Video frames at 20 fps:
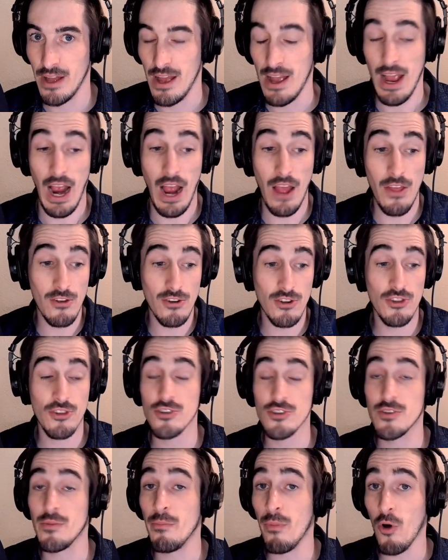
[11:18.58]
And there's
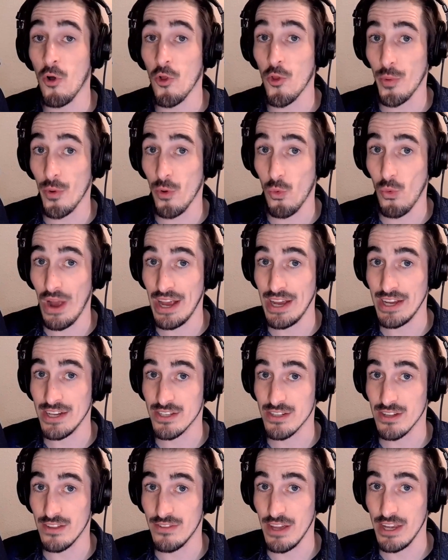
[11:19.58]
multiple ways
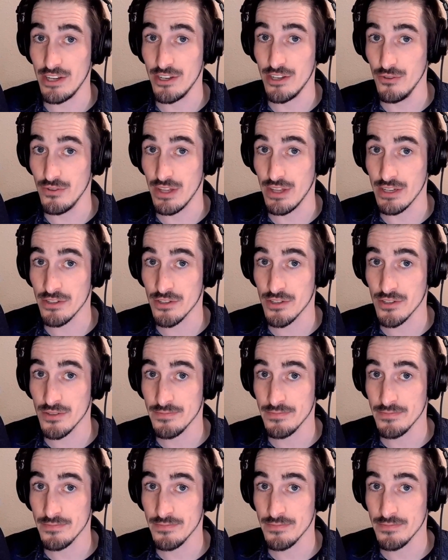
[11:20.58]
that they do this.